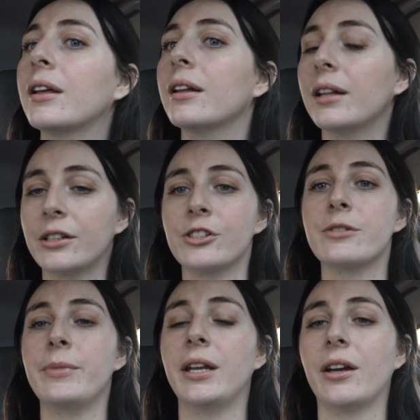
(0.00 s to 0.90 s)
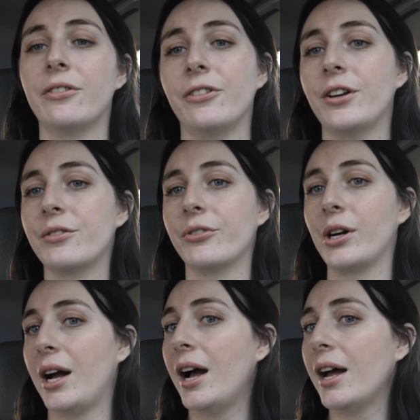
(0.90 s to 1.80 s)
like just meeting a friend for
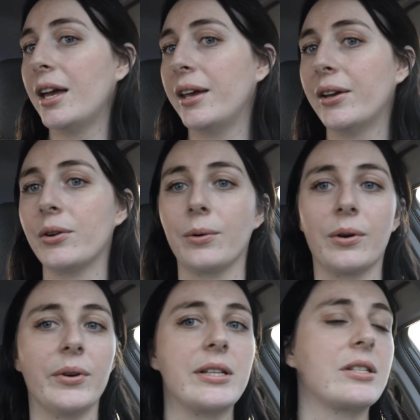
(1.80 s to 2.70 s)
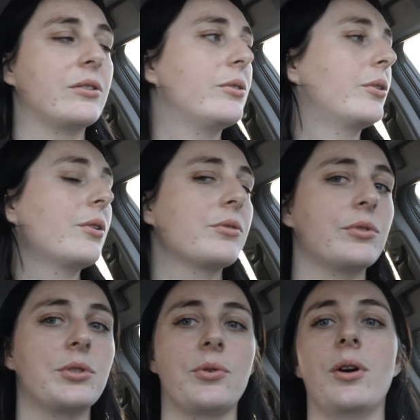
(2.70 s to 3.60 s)
a hike or going to the grocery
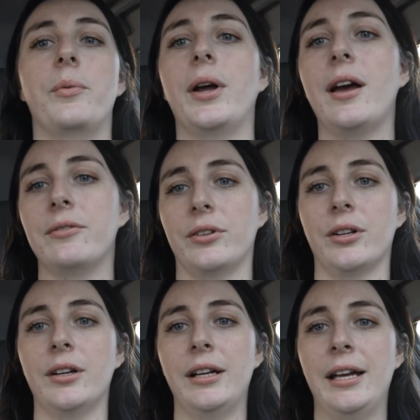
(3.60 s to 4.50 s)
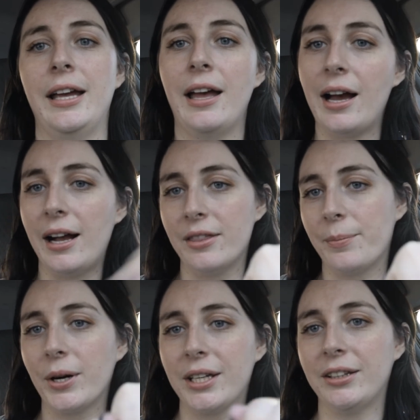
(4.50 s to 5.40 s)
store or whatever. In the
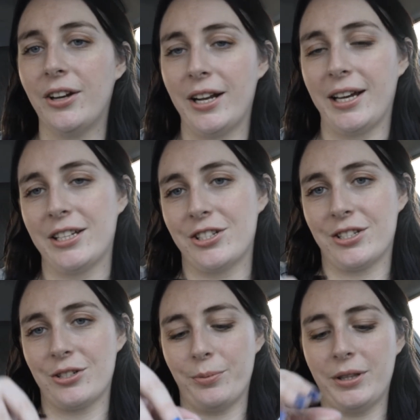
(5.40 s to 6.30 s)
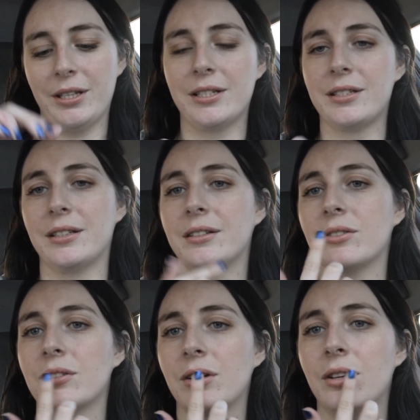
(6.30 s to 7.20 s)
parking lot, I can just open this
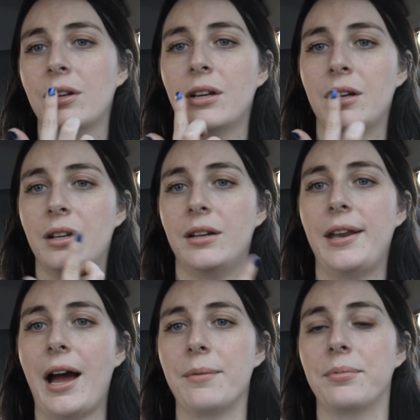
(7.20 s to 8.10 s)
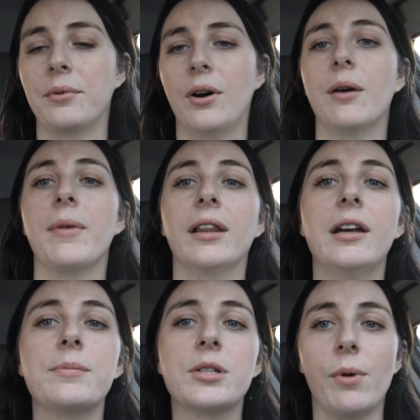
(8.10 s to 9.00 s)
and dab on my
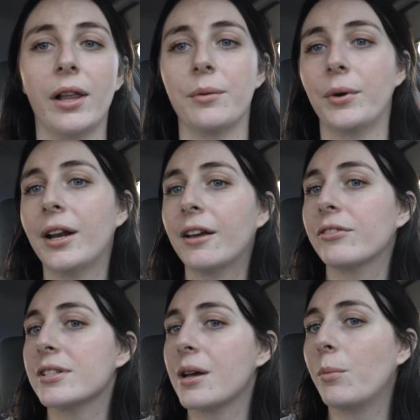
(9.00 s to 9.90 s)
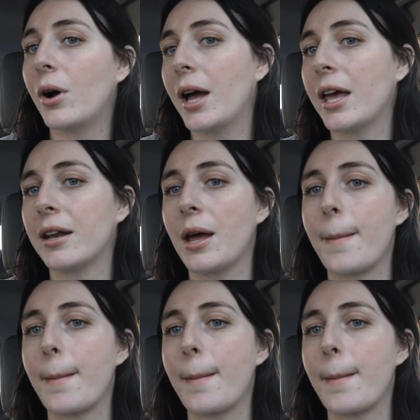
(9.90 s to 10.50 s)
lips while I'm waiting for someone.